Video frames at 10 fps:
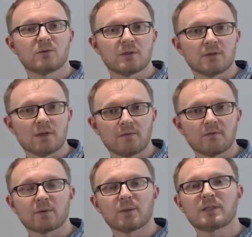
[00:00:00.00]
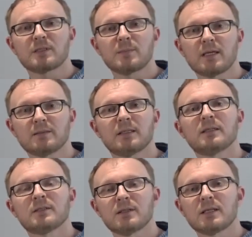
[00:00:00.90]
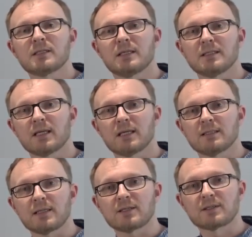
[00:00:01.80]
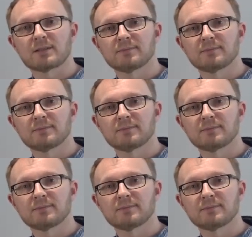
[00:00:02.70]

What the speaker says: or that you have questions about, don't hesitate to get in touch.